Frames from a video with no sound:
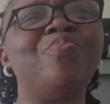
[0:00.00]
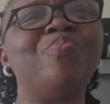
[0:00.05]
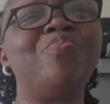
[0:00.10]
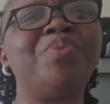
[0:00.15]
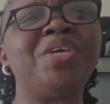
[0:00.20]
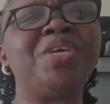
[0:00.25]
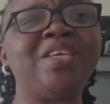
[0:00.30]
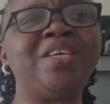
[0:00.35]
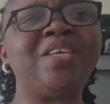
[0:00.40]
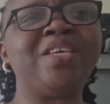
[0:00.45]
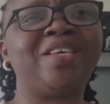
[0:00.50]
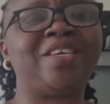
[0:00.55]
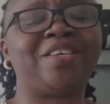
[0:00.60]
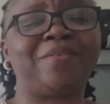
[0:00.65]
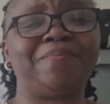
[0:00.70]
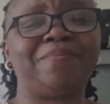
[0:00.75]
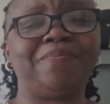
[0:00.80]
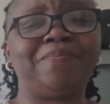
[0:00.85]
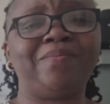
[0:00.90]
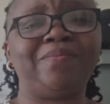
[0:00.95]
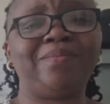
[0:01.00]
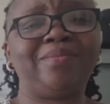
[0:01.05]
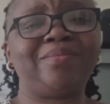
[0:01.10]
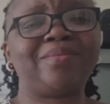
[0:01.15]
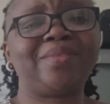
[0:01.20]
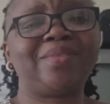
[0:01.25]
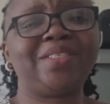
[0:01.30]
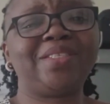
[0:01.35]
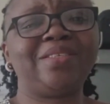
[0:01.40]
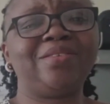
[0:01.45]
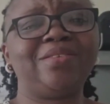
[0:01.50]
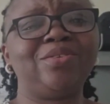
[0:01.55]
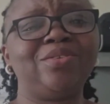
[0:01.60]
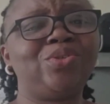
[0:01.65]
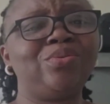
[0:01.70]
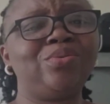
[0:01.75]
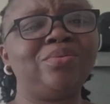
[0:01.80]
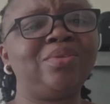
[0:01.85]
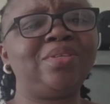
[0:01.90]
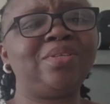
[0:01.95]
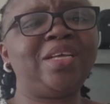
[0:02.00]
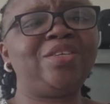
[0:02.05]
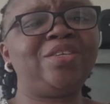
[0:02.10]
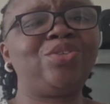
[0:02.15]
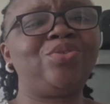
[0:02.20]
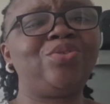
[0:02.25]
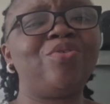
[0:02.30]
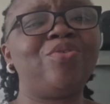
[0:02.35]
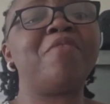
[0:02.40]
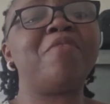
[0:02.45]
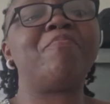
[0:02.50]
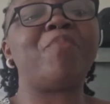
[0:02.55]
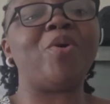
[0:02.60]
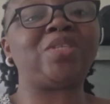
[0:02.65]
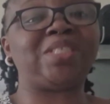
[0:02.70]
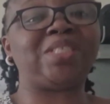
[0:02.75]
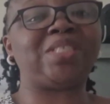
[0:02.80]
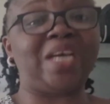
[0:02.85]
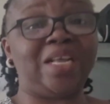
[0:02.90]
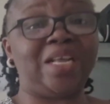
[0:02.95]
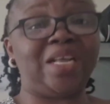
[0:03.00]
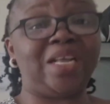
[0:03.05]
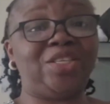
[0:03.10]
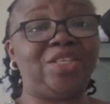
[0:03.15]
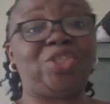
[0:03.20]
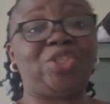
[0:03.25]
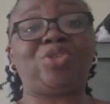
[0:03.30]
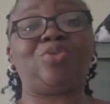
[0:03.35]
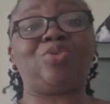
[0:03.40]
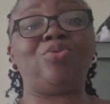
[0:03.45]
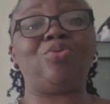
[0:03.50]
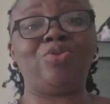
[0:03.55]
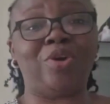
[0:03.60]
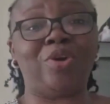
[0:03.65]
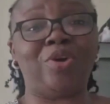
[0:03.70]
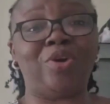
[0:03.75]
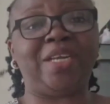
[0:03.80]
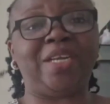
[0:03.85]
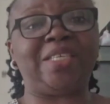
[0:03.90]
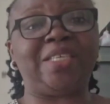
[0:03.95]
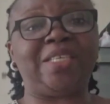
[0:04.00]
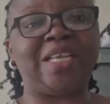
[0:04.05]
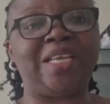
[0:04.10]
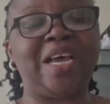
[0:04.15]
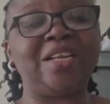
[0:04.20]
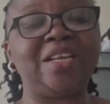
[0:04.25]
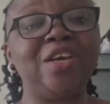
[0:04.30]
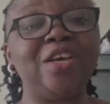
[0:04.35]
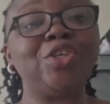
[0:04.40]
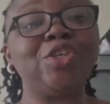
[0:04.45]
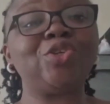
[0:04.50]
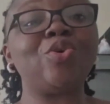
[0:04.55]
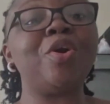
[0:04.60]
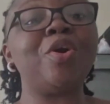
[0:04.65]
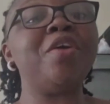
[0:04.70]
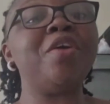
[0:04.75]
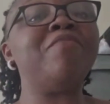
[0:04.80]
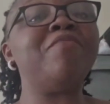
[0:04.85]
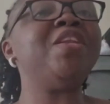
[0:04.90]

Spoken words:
don't let me say too big. That is too important to you understand.